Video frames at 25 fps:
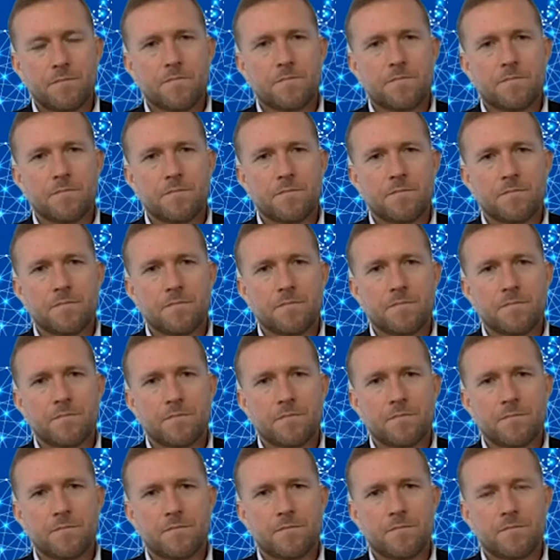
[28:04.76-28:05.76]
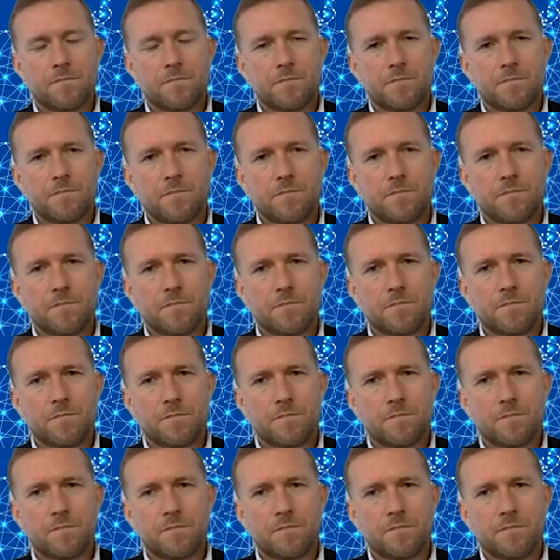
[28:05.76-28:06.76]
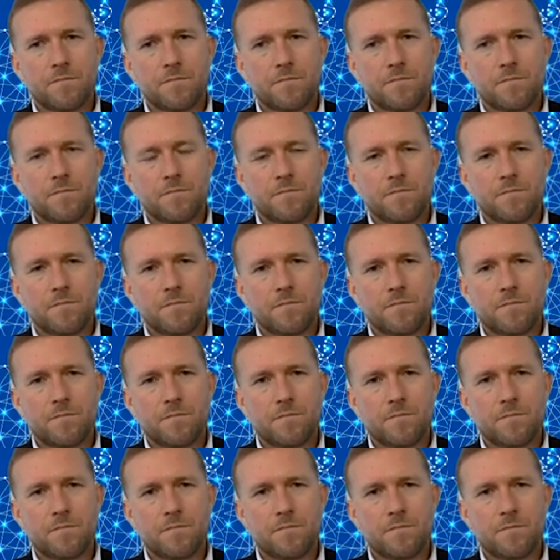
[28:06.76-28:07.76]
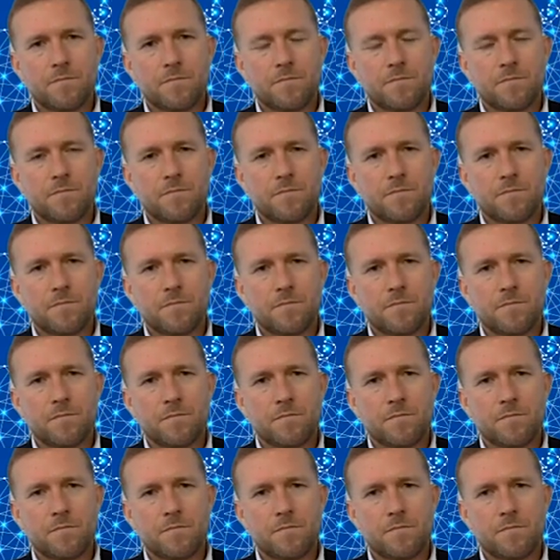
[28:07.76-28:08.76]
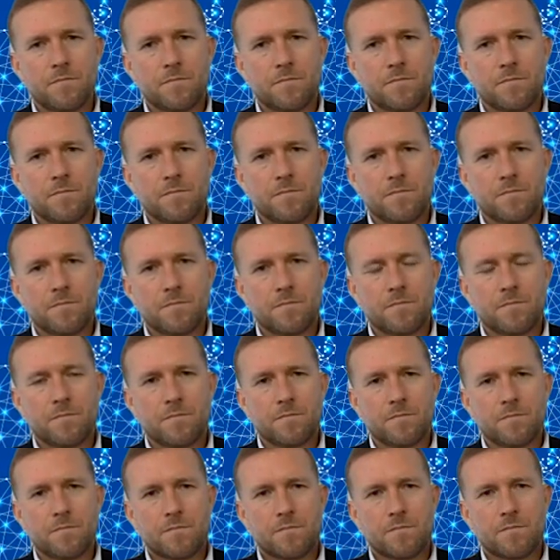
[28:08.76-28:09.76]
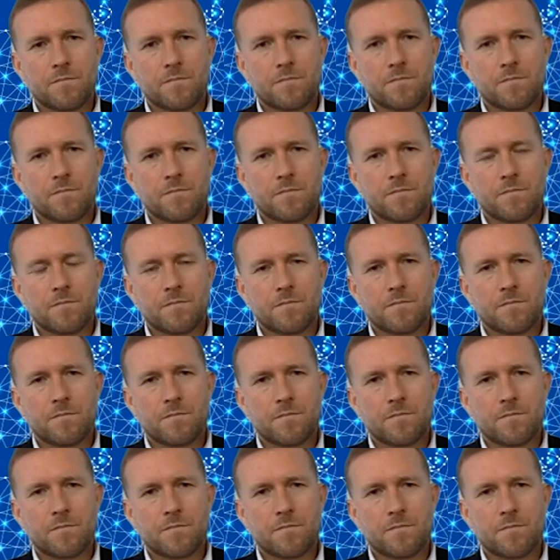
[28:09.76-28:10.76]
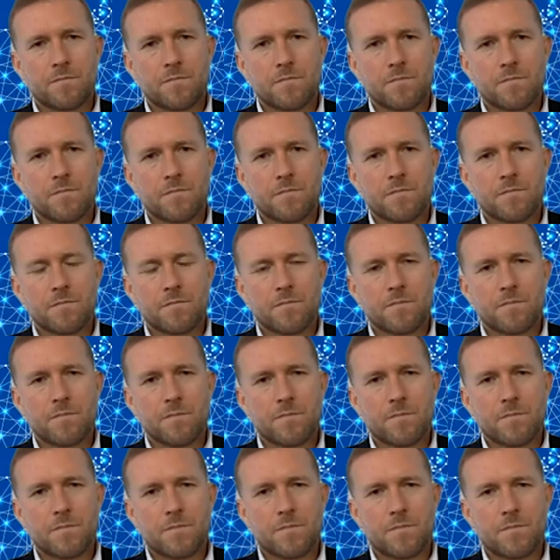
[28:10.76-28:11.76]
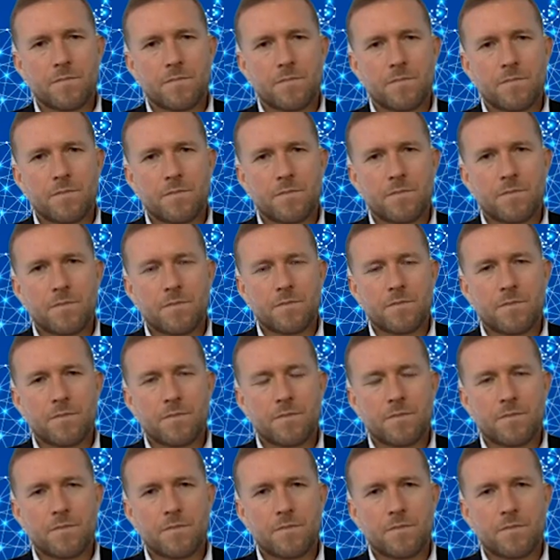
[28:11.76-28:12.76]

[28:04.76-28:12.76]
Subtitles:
This person isn't speaking.